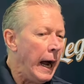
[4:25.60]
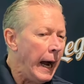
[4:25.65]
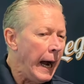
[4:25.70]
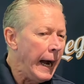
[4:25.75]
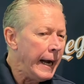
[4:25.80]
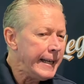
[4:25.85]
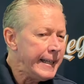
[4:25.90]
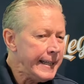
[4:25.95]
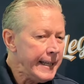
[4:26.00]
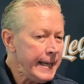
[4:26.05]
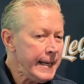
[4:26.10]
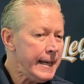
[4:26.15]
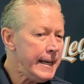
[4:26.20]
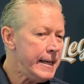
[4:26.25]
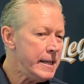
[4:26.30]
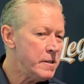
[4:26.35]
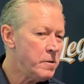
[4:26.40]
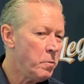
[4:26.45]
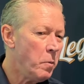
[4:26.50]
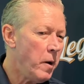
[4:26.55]
I think
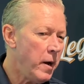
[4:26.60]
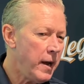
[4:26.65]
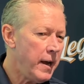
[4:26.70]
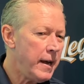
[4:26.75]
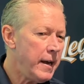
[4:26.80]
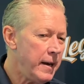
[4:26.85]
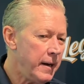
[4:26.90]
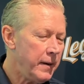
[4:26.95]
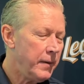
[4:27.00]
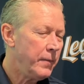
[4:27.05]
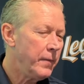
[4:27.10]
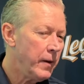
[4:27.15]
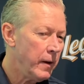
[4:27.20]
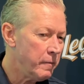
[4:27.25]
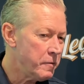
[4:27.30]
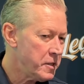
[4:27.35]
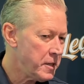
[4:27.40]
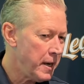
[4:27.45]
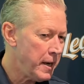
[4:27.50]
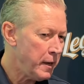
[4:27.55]
his way
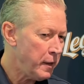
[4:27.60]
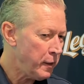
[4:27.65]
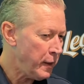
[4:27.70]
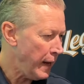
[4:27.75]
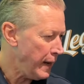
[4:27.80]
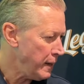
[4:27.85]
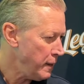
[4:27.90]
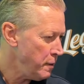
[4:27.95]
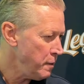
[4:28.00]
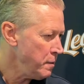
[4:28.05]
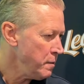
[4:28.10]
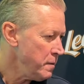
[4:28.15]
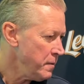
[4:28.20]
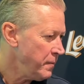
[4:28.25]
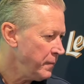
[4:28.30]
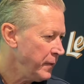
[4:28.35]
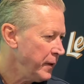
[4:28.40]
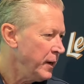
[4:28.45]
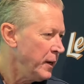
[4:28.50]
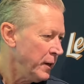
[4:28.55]
of saying thank you
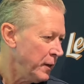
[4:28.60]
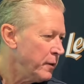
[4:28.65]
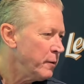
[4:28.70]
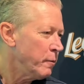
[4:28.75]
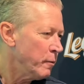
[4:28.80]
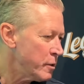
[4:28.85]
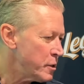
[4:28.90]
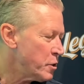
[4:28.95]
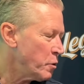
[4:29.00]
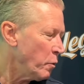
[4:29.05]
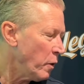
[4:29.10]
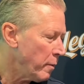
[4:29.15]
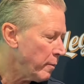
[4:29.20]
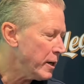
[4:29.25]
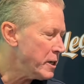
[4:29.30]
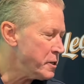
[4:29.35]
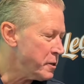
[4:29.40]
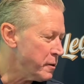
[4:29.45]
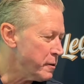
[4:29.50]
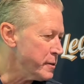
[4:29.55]
was to wear
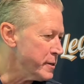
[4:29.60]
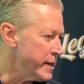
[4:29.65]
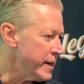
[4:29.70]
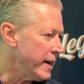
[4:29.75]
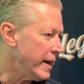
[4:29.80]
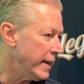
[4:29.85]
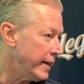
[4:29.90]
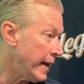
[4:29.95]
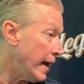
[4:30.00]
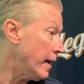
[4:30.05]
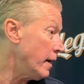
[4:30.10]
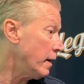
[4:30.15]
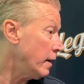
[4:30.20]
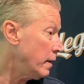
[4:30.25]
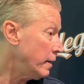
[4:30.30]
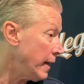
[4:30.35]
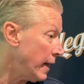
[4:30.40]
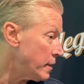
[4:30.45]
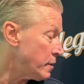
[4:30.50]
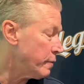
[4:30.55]
my jersey. And
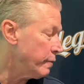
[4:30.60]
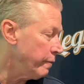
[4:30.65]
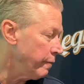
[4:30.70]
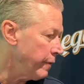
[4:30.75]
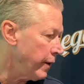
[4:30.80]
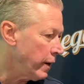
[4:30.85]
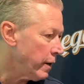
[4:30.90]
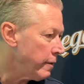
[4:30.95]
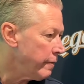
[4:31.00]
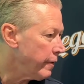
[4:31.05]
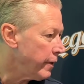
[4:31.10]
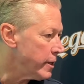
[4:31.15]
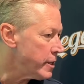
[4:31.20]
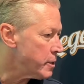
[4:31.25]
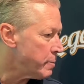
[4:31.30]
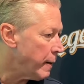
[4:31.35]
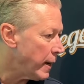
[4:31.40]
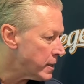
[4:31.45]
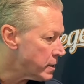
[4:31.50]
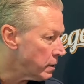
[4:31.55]
that's very, very
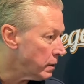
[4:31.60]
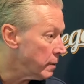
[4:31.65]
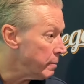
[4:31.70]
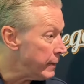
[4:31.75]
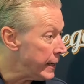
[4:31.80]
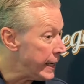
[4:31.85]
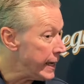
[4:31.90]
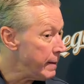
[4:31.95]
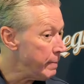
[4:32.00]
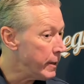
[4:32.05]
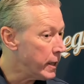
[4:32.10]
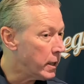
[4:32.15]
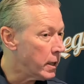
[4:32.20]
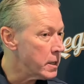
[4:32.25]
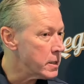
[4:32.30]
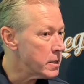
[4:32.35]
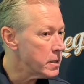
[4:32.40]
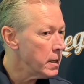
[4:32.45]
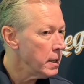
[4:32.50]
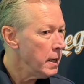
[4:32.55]
special to me,
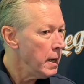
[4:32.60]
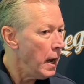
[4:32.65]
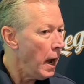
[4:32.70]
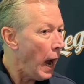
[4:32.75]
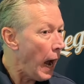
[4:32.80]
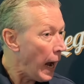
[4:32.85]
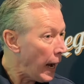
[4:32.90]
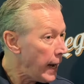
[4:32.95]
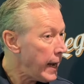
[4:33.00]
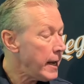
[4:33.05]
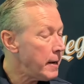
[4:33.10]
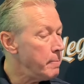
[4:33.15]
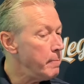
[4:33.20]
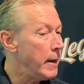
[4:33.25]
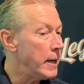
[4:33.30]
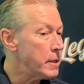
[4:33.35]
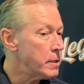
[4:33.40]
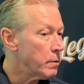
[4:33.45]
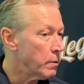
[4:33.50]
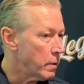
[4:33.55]
because I had
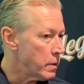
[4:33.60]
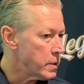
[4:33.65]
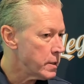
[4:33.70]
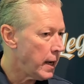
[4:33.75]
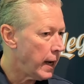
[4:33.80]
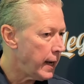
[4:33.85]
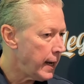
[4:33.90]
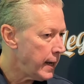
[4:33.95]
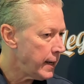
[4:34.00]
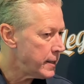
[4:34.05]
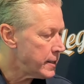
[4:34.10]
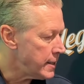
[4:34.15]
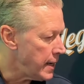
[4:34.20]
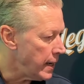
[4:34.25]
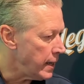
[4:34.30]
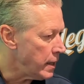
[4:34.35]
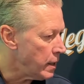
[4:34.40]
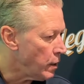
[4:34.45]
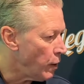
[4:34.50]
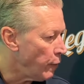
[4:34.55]
mentors. I had
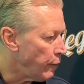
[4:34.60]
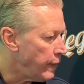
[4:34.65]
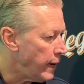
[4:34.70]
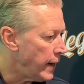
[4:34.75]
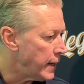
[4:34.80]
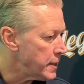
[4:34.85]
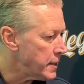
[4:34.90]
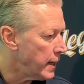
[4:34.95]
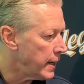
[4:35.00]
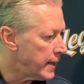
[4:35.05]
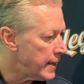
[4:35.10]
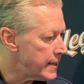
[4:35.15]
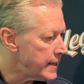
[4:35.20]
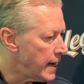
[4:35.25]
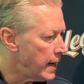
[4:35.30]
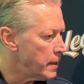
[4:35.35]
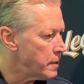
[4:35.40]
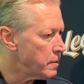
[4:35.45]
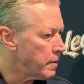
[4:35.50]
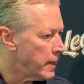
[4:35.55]
Sandy Koufax. I had
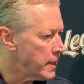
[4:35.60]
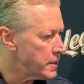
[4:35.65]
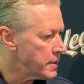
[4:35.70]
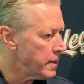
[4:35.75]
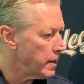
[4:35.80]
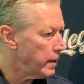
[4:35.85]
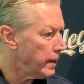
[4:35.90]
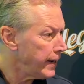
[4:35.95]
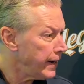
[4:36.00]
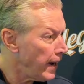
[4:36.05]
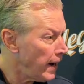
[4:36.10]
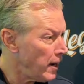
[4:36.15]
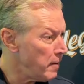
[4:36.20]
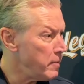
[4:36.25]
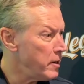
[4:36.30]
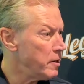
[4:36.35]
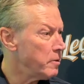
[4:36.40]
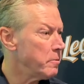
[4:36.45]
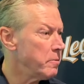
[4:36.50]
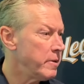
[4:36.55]
Don Drysdale. I had
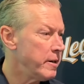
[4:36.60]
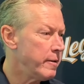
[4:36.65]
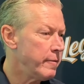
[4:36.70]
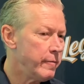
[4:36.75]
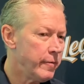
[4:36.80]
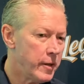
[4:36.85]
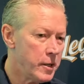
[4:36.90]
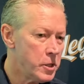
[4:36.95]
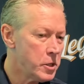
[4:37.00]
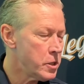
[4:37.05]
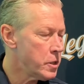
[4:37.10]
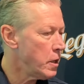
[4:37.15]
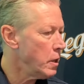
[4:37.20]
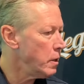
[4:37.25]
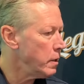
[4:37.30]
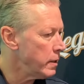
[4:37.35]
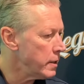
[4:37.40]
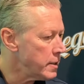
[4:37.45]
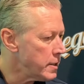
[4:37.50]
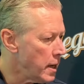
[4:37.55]
Jaime Jarrín, Vin
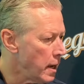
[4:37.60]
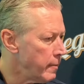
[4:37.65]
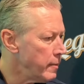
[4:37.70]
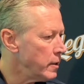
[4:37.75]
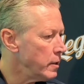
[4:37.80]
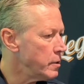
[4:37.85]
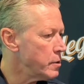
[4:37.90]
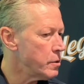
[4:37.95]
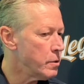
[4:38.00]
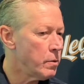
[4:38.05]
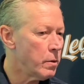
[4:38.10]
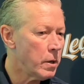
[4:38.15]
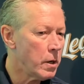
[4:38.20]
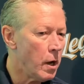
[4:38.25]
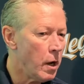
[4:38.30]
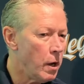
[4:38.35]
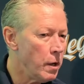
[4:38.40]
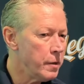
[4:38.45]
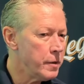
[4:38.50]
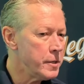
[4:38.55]
Scully, Tommy Lasorda,
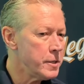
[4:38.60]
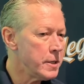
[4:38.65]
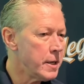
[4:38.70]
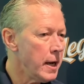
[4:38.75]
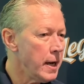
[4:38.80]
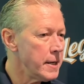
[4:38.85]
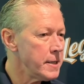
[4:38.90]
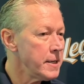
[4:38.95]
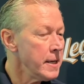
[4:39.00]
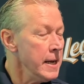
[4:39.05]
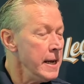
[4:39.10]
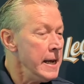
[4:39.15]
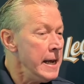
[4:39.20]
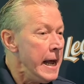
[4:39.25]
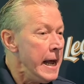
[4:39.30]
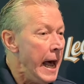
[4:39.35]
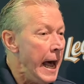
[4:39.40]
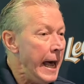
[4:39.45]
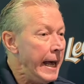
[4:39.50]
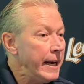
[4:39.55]
all these guys.
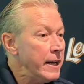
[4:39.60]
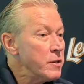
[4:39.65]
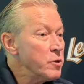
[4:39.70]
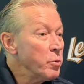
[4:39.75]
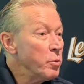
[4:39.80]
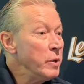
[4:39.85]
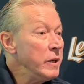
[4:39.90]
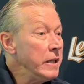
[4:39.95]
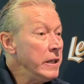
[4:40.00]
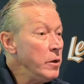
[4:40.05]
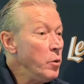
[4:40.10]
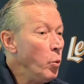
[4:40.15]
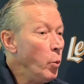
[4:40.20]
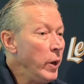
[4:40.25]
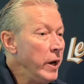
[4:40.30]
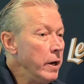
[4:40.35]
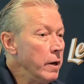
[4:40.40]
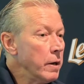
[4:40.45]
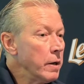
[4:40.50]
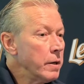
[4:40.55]
And it's really
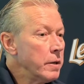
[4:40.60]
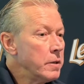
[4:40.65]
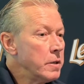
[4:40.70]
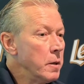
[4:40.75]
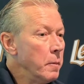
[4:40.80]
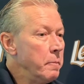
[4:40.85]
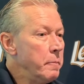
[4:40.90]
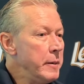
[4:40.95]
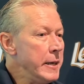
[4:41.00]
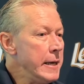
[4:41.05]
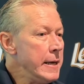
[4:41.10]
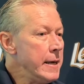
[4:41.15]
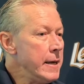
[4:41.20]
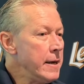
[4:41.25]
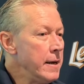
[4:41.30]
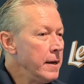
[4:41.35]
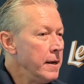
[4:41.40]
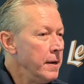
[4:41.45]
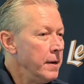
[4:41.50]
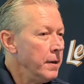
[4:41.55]
weird to
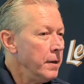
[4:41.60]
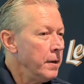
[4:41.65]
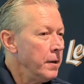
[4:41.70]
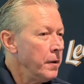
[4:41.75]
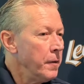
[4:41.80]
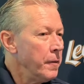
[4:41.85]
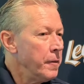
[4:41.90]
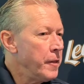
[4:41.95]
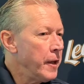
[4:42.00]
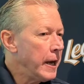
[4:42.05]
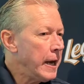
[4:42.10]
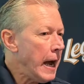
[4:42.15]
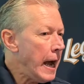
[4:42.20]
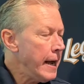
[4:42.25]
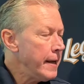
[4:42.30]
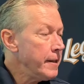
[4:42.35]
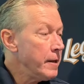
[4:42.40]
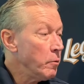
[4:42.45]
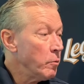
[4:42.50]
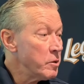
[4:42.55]
be the
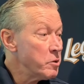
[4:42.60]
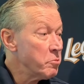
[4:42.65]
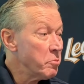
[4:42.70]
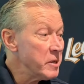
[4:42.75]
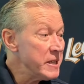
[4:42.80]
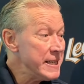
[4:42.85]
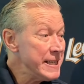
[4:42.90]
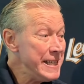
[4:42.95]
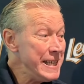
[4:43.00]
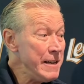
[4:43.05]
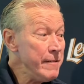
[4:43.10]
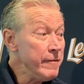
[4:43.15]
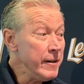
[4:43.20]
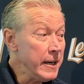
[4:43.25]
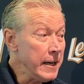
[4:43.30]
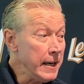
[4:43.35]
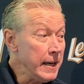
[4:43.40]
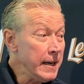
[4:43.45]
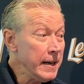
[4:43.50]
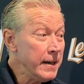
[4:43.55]
guy that was
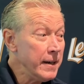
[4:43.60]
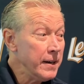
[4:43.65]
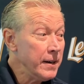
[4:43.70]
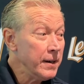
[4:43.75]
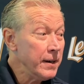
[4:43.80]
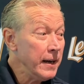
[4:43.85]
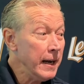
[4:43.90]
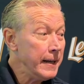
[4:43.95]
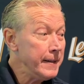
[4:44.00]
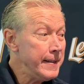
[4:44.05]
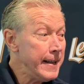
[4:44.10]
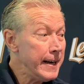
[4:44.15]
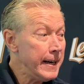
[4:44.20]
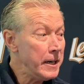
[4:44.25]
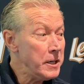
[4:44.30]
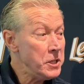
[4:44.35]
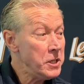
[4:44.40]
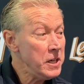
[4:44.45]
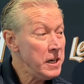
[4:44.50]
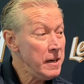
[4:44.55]
receiving it and then
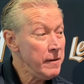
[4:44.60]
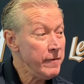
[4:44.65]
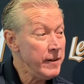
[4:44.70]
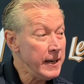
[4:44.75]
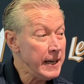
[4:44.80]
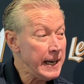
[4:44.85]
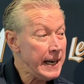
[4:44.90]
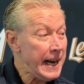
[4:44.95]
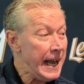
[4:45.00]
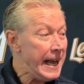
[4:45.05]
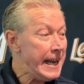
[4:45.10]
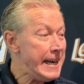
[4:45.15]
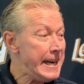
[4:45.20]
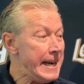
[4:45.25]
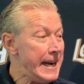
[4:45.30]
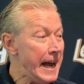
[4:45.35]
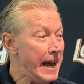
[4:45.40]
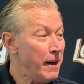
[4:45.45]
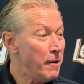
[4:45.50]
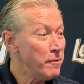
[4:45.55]
achieving it,
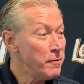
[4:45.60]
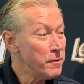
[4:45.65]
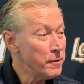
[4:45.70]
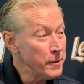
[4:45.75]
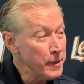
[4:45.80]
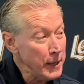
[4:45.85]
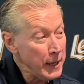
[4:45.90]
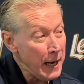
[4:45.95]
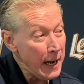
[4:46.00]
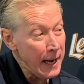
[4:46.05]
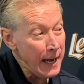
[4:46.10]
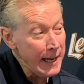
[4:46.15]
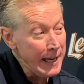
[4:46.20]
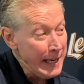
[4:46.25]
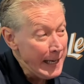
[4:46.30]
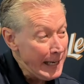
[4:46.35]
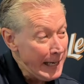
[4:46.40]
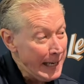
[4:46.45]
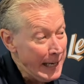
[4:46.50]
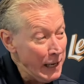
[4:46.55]
and now you're the guy
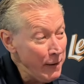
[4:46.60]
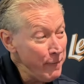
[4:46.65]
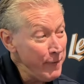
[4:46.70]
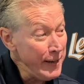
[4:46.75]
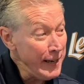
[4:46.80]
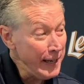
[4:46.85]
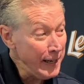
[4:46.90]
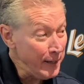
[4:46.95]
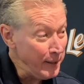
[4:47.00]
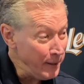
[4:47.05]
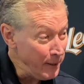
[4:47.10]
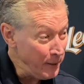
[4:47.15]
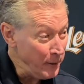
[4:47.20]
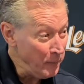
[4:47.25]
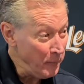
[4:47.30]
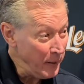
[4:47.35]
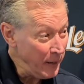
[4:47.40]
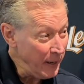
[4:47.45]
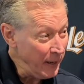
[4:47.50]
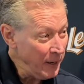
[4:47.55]
giving it a little
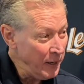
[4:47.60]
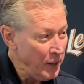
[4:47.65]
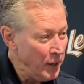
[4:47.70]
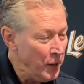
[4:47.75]
bit.